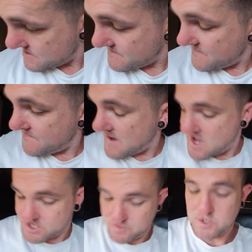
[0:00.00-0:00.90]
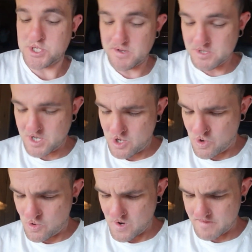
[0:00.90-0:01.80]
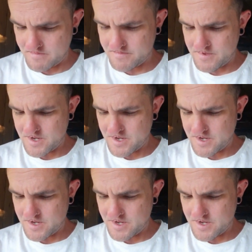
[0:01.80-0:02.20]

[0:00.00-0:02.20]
In fact, what time did I call him?